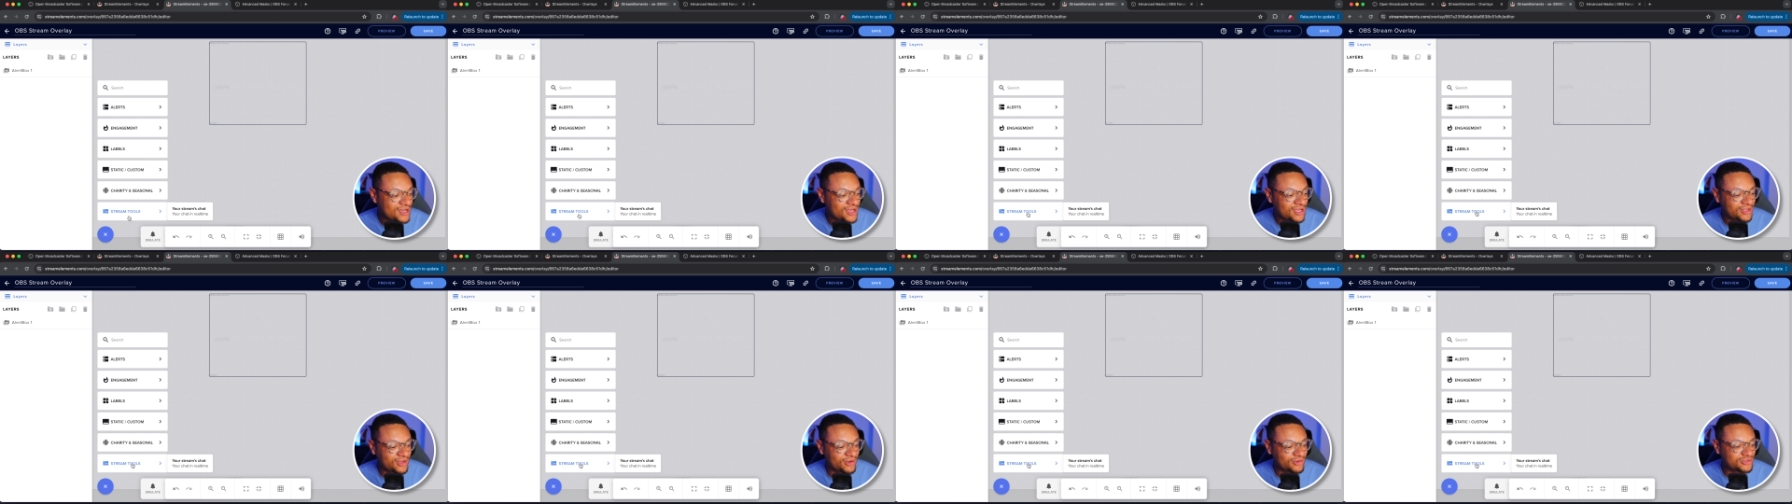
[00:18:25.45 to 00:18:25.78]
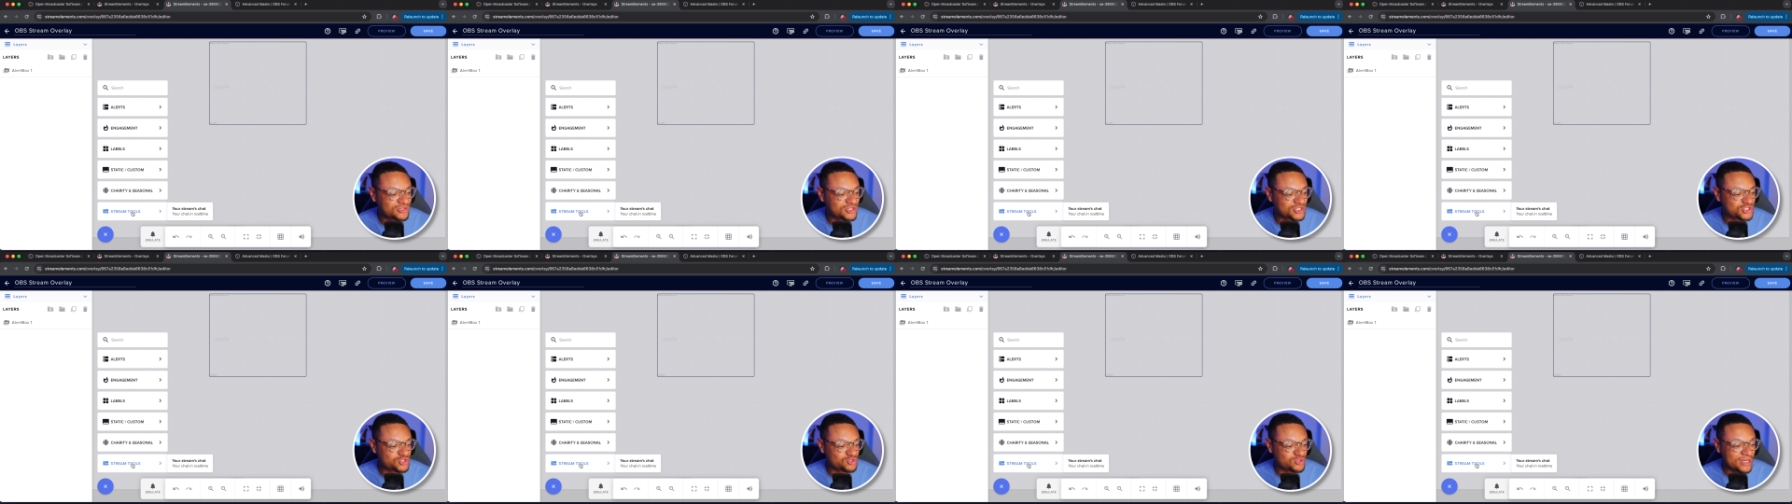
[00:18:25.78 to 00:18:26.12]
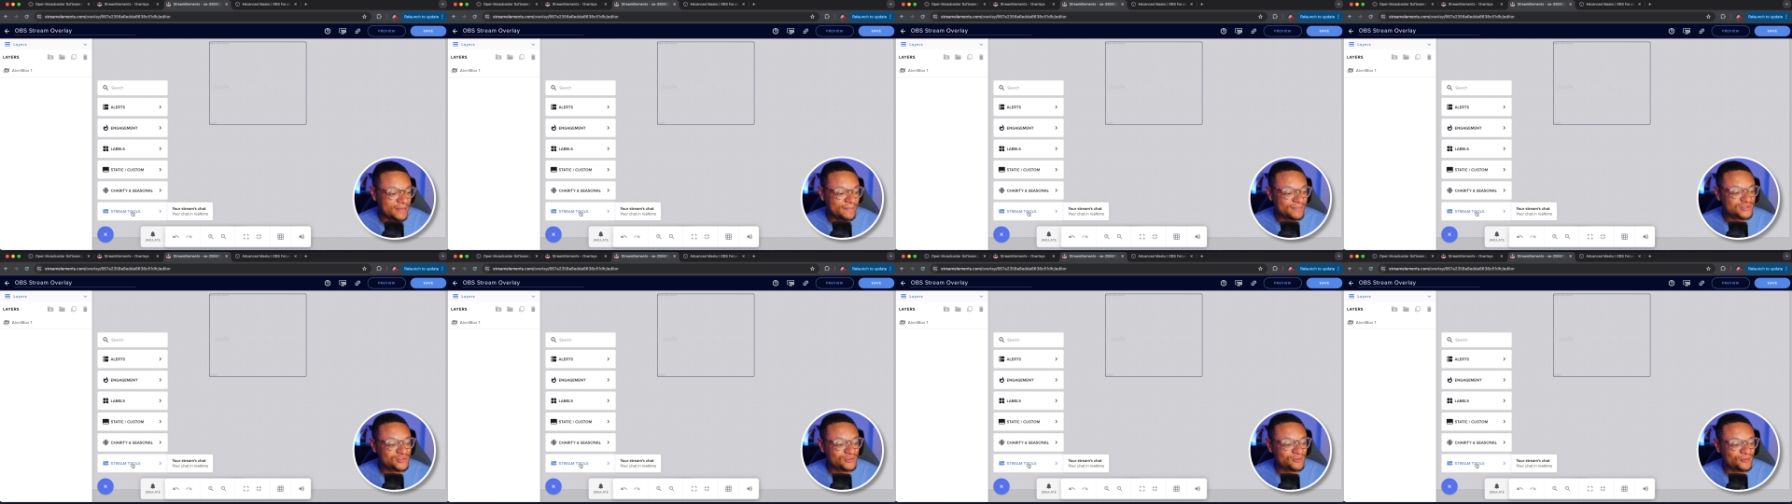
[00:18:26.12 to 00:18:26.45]
go to
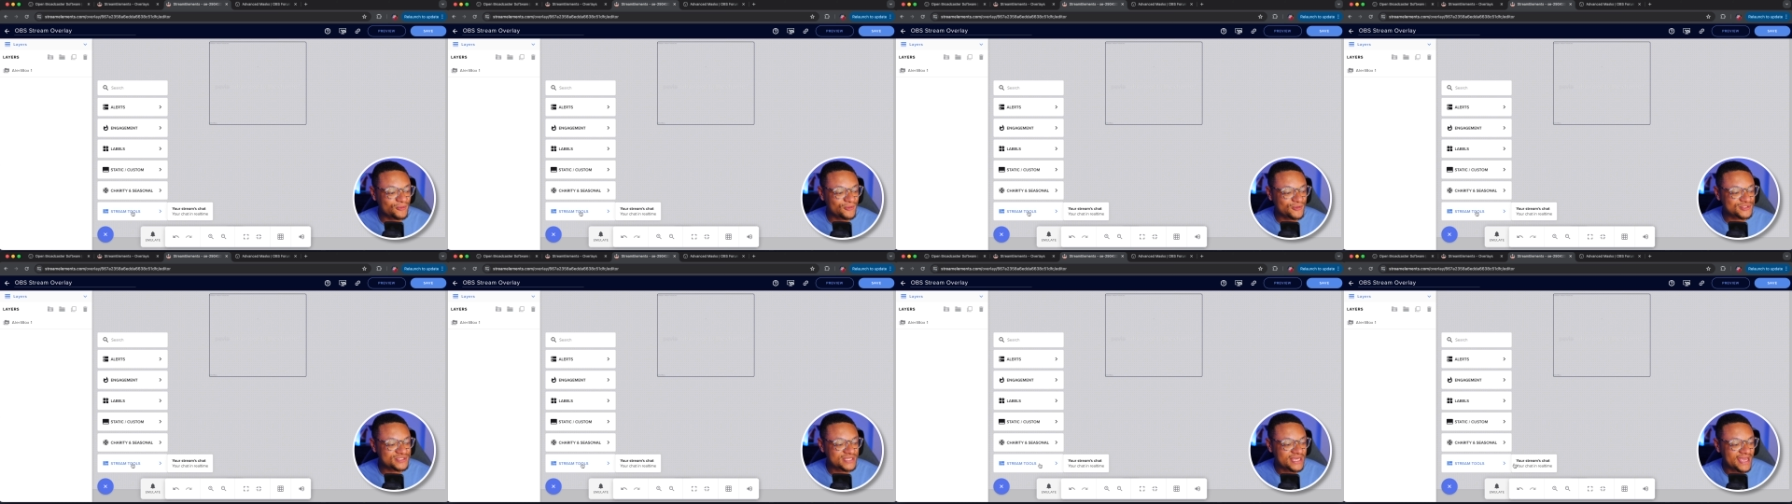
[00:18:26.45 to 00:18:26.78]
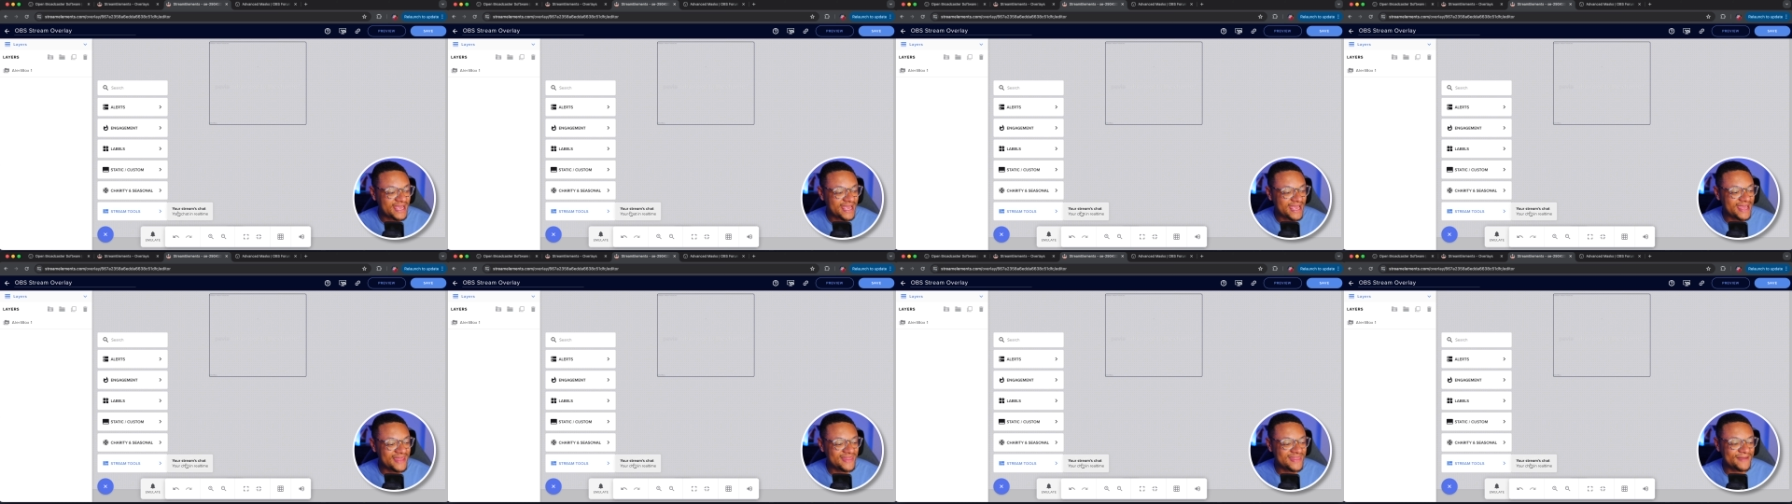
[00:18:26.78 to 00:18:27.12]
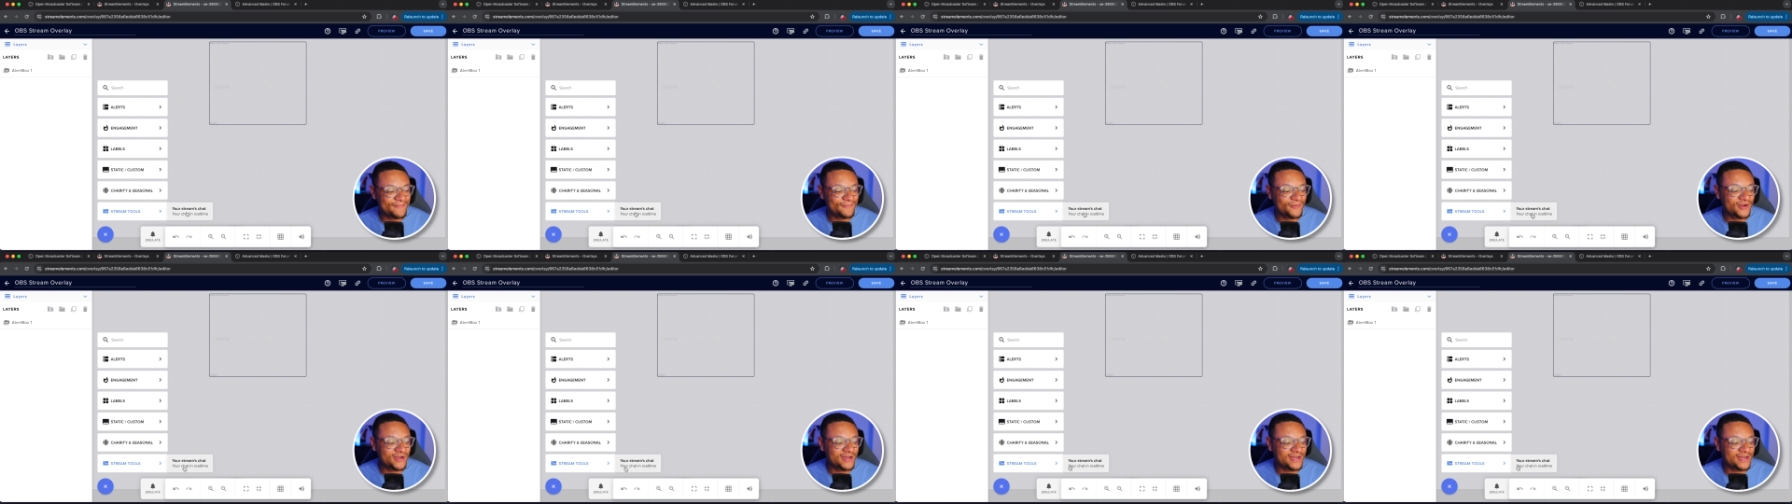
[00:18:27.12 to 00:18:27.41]
stream tools, and then we're